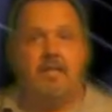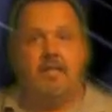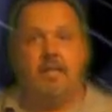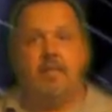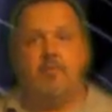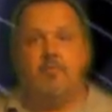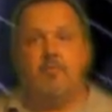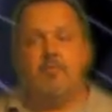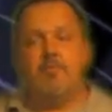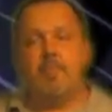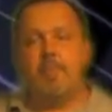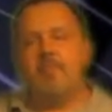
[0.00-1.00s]
Now,
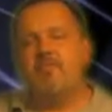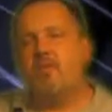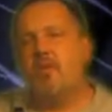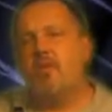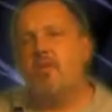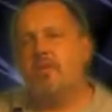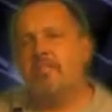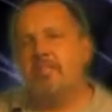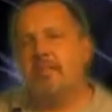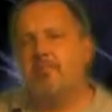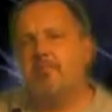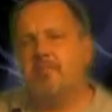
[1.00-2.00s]
for our
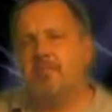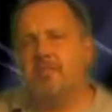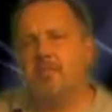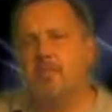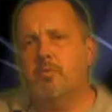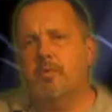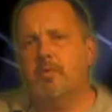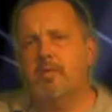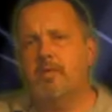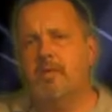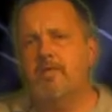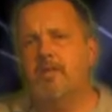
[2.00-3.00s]
examples, we're
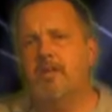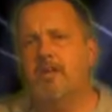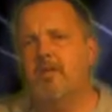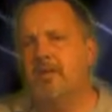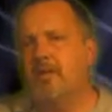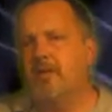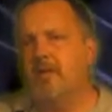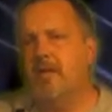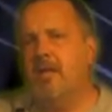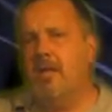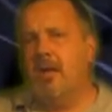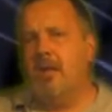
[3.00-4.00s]
going to talk about
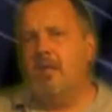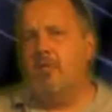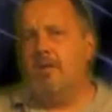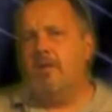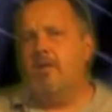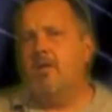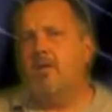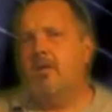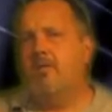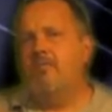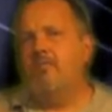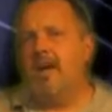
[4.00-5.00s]
what I'll
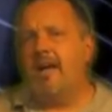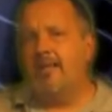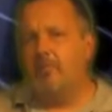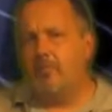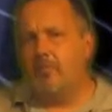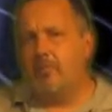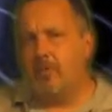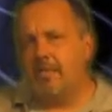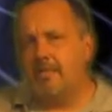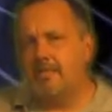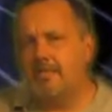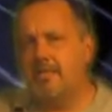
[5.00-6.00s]
call viable
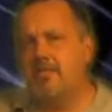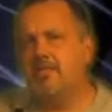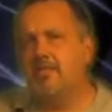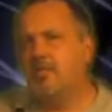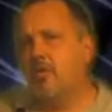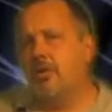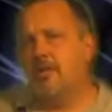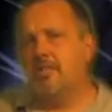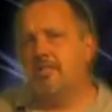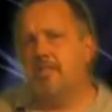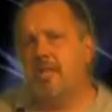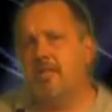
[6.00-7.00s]
markets. And those are
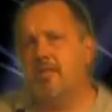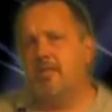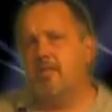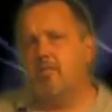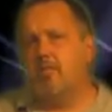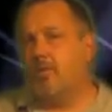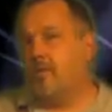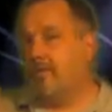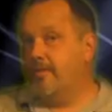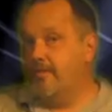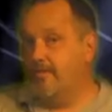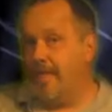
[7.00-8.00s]
markets that are
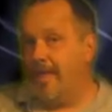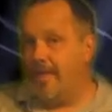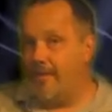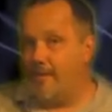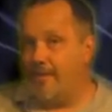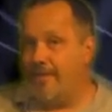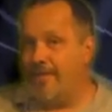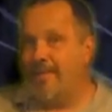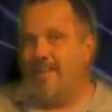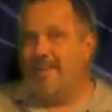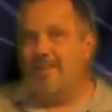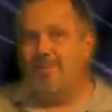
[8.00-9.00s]
worth playing with,
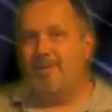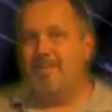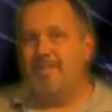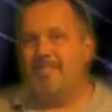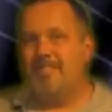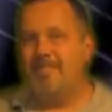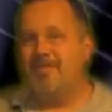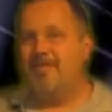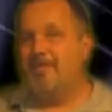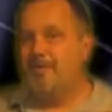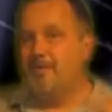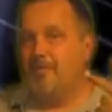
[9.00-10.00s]
because there's
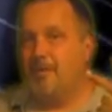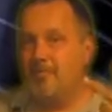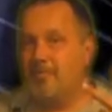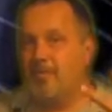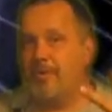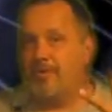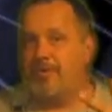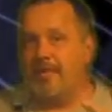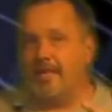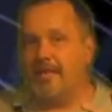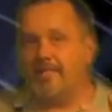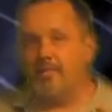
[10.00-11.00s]
two important
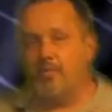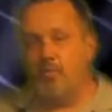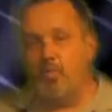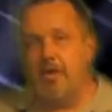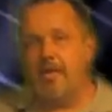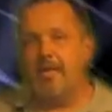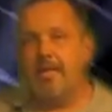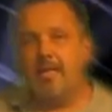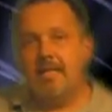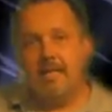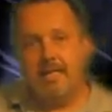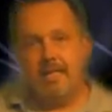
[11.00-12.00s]
things. One,
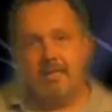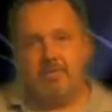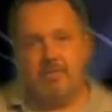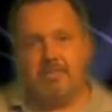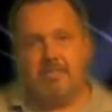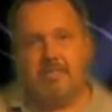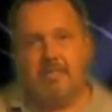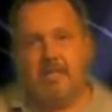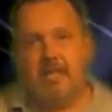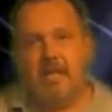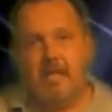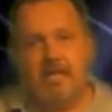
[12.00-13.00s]
interest,
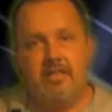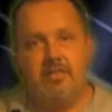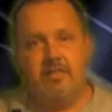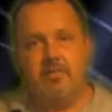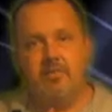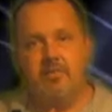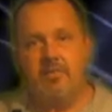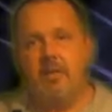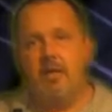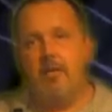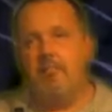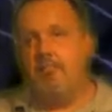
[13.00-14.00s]
and
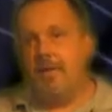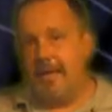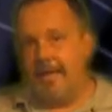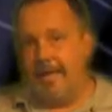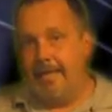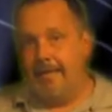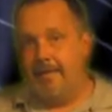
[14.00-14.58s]
two, money.